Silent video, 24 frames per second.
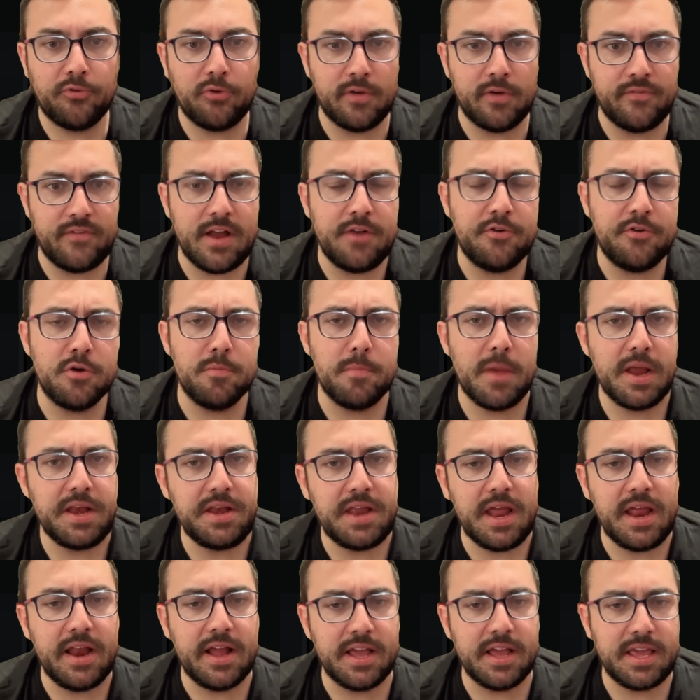So I've entered my
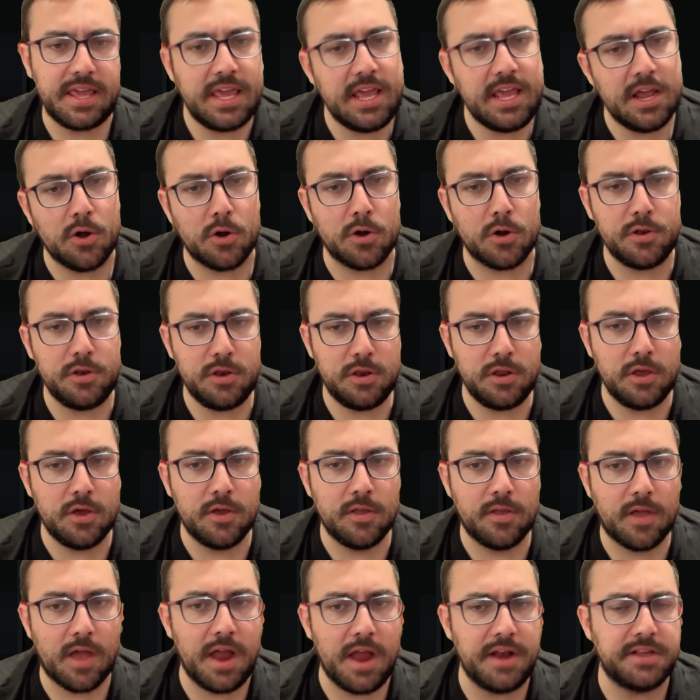data here and you
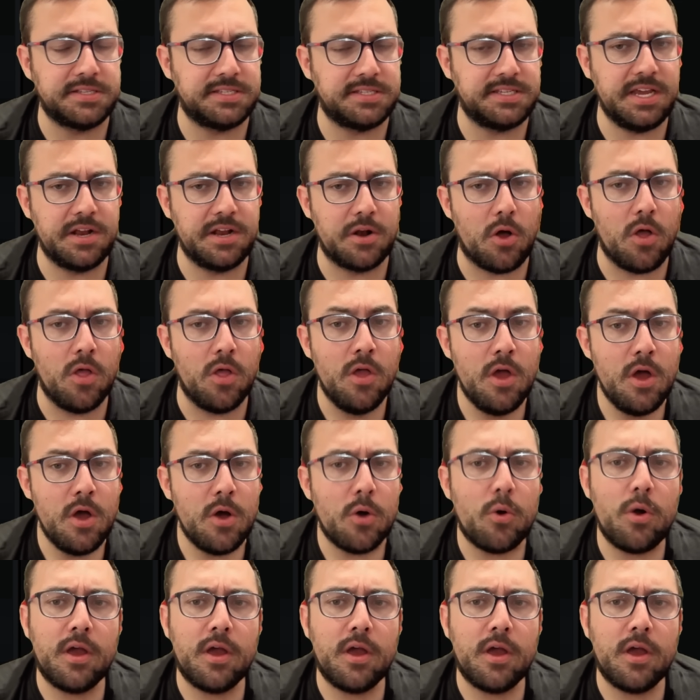can kind of see it all,